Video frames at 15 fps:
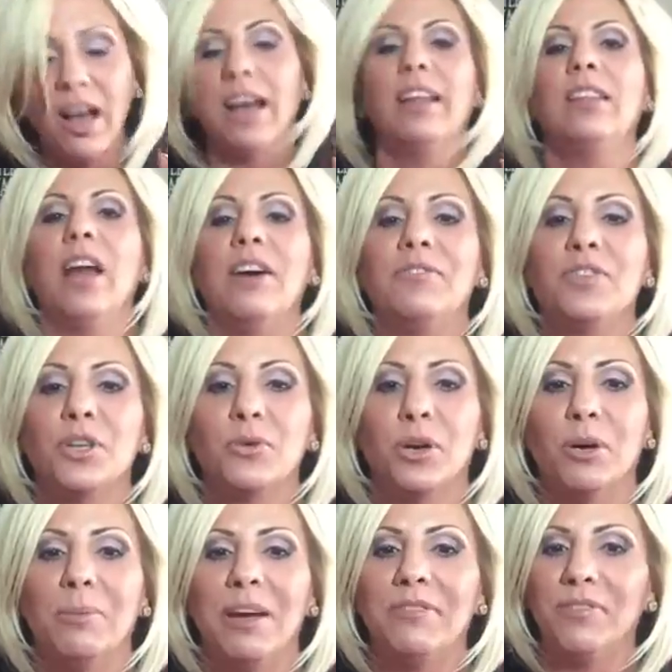I love to grill
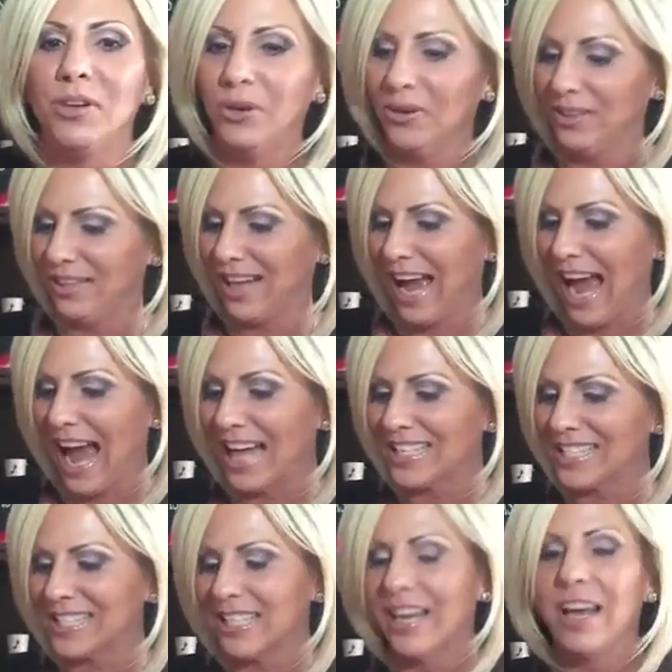my food.
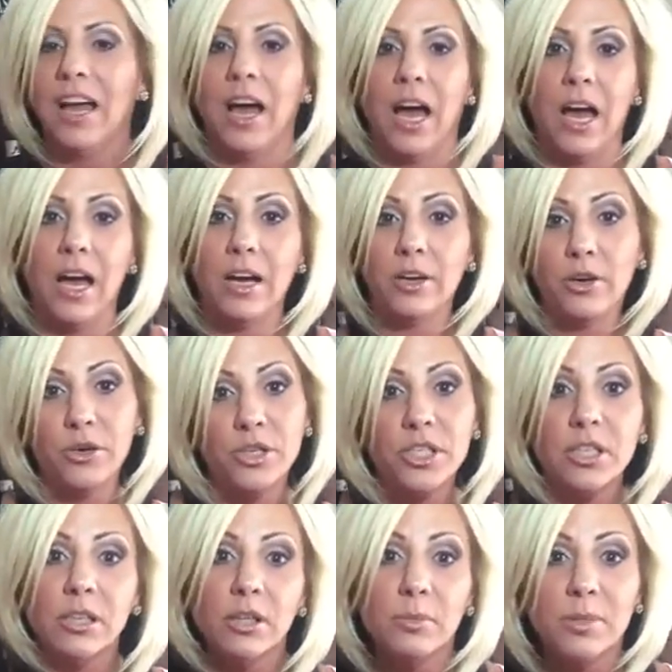Yes.
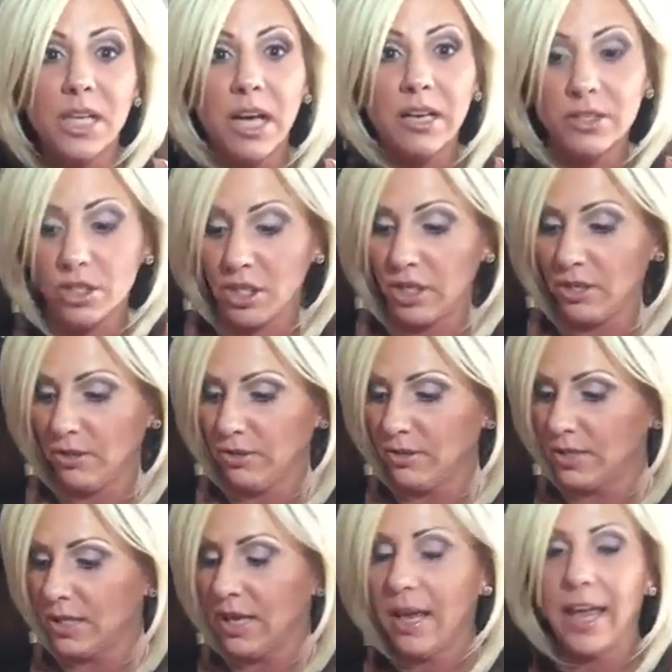Christian Louboutin
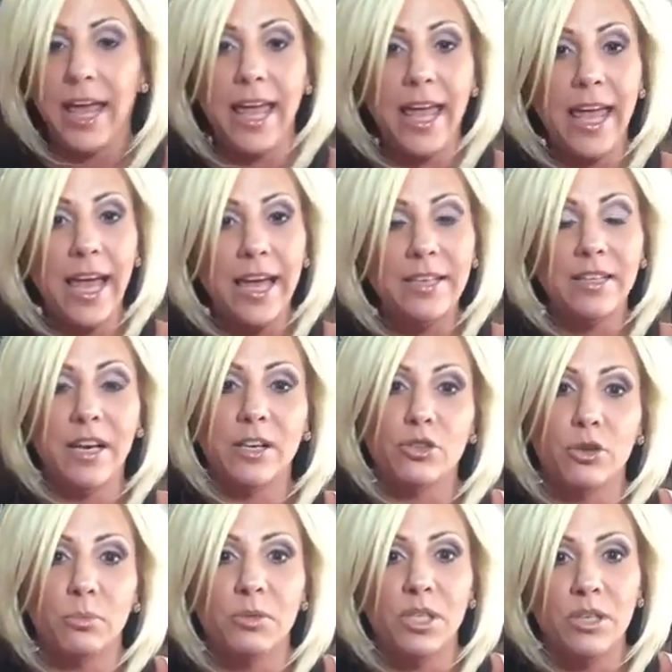shoes, and a
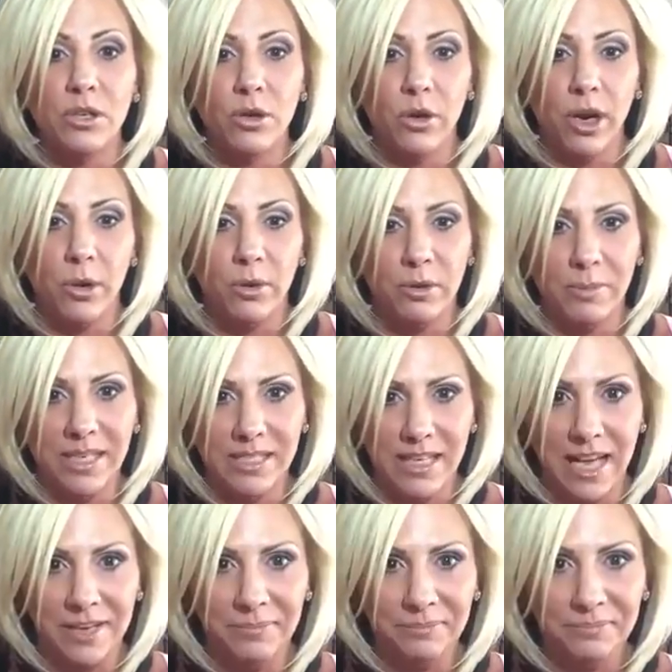trip to New York with my
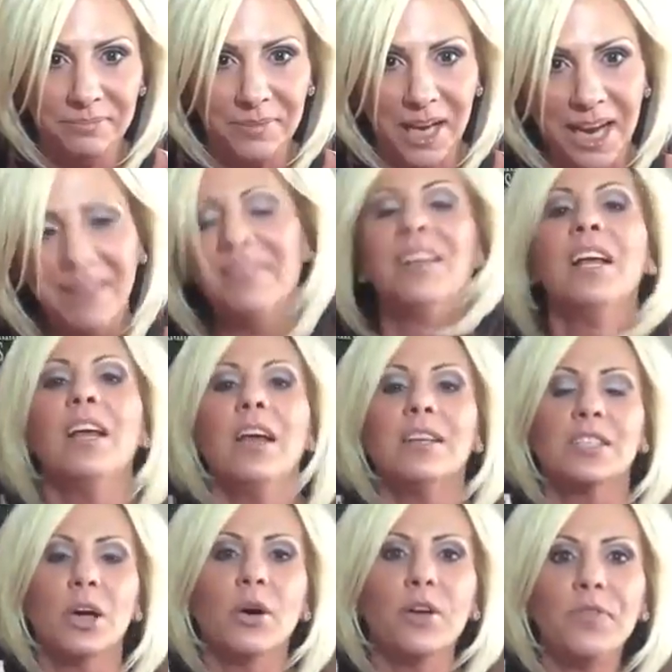son. Okay.
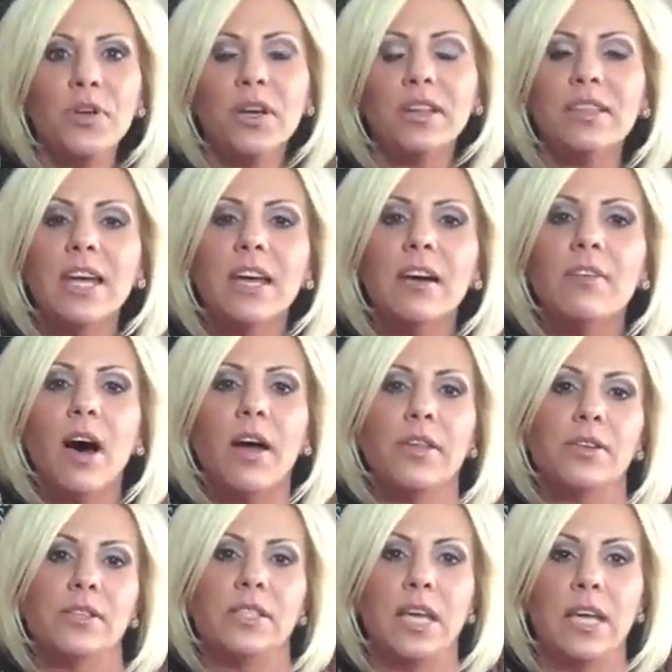So if you could think of all
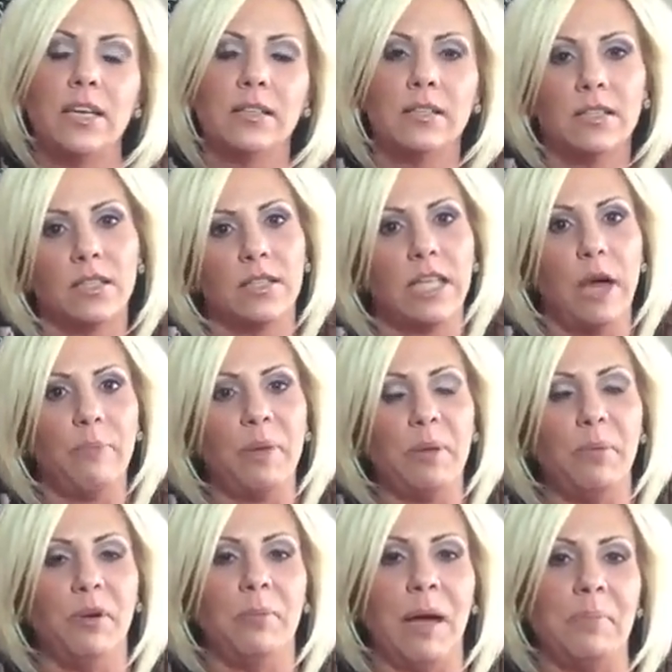those things, to some
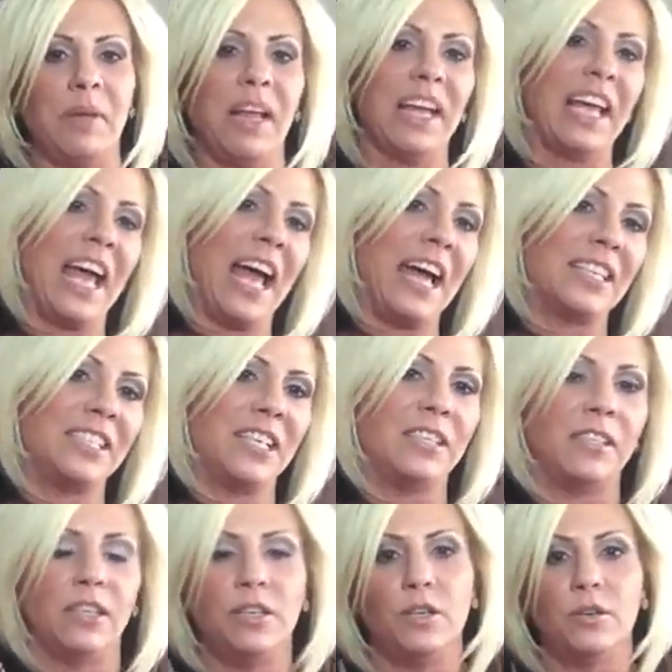people it might be like, it's
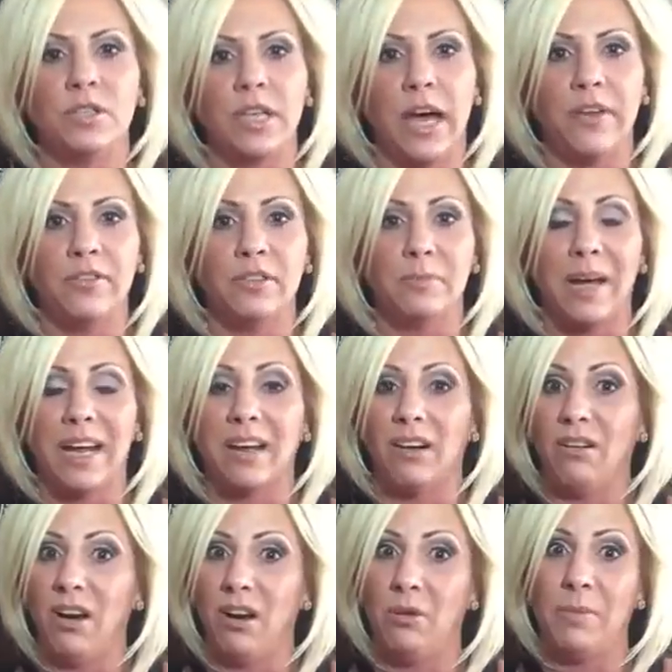easy to do. To others might
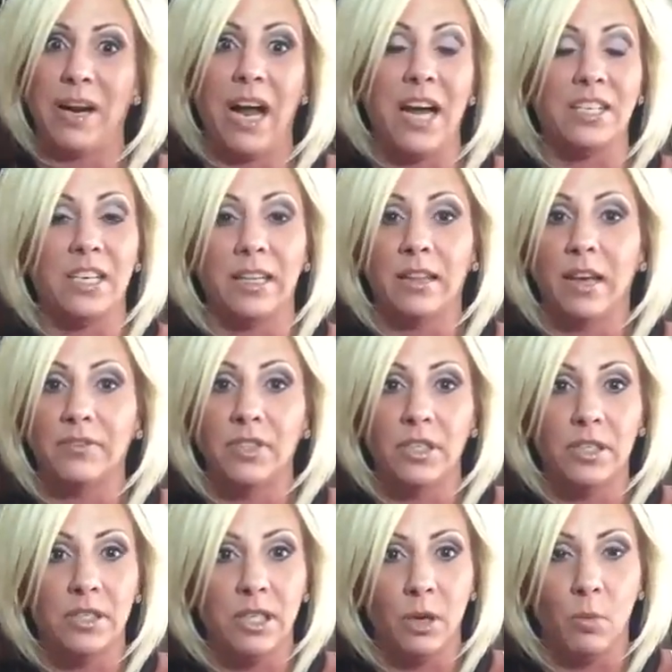go, oh my gosh, I'd love to
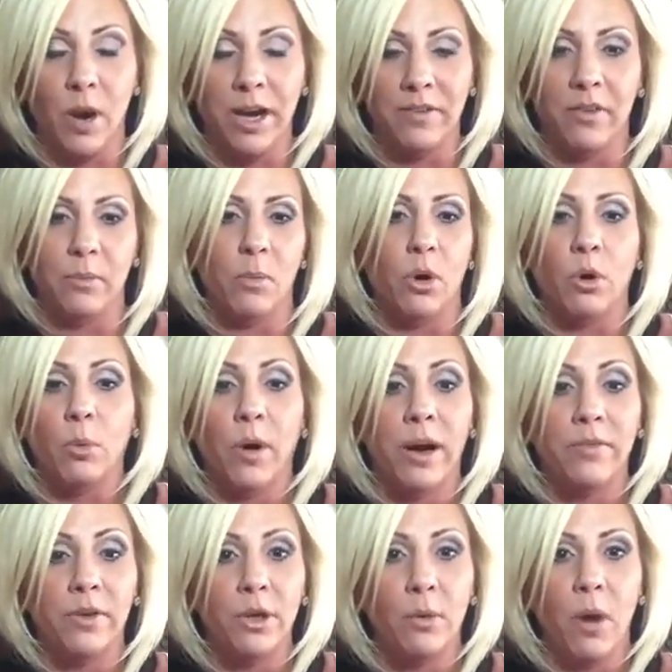just get one of them, or
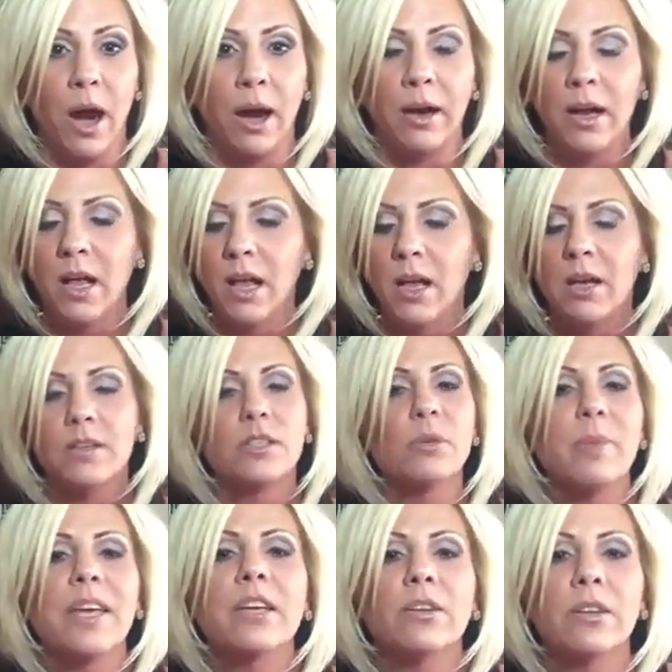wherever you are. So
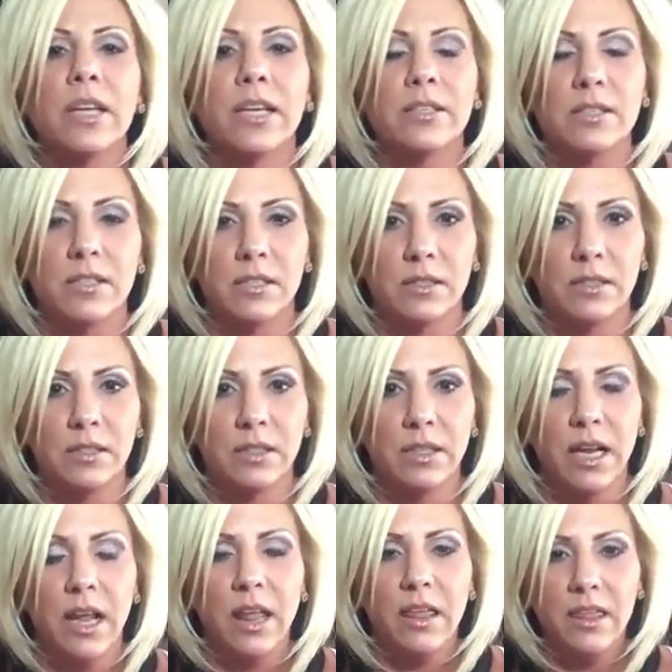make your list.
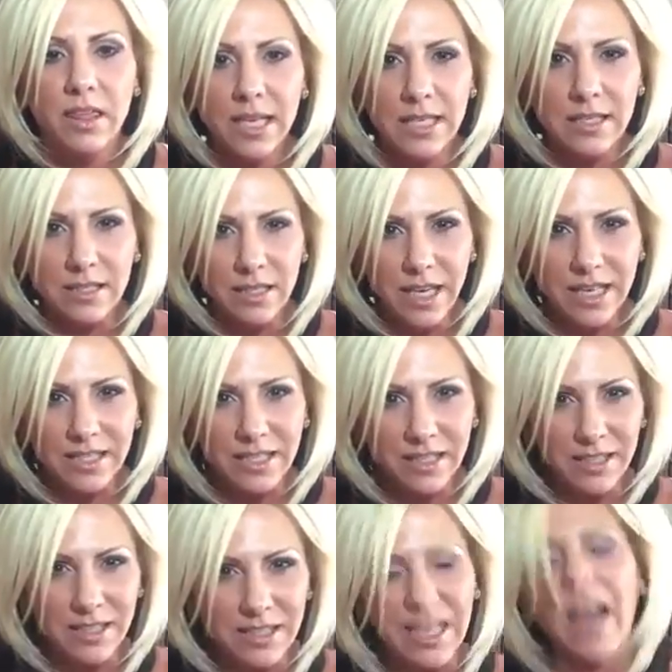This list, and
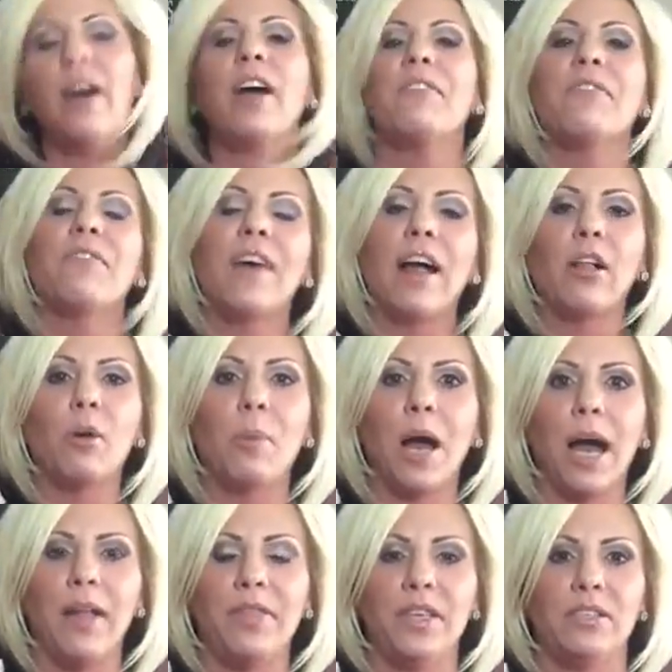this is how I fell
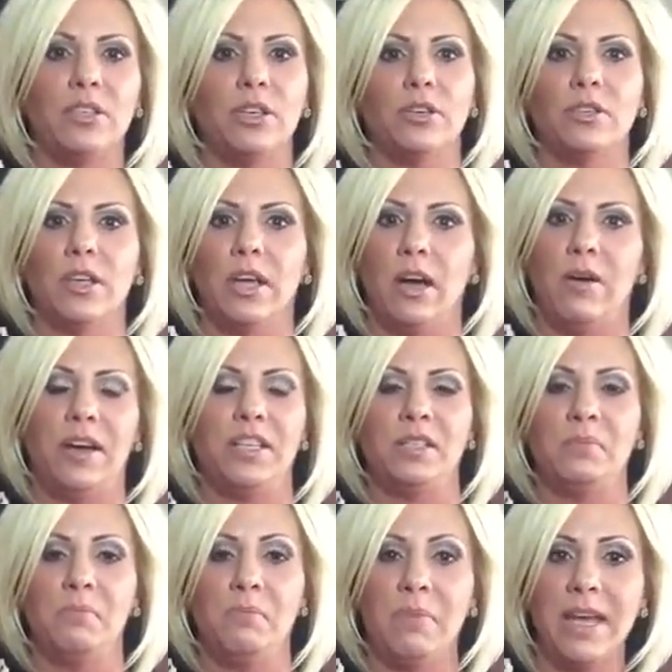upon this years ago. I just
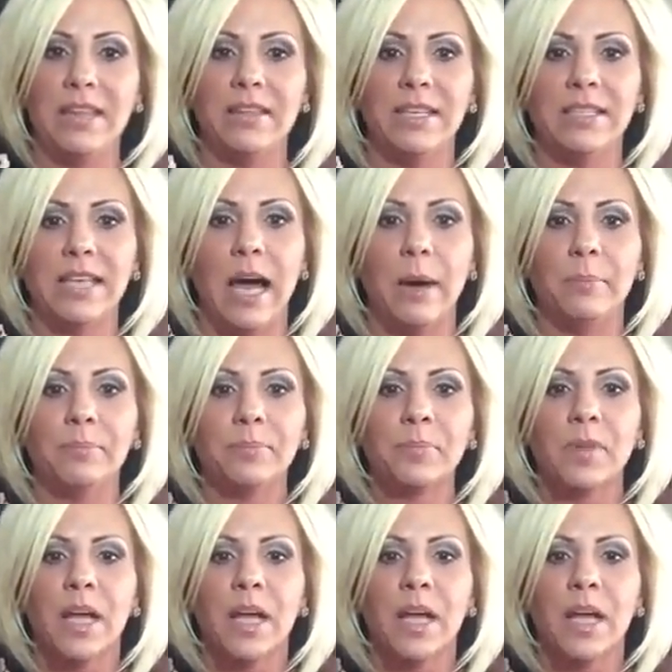made this up.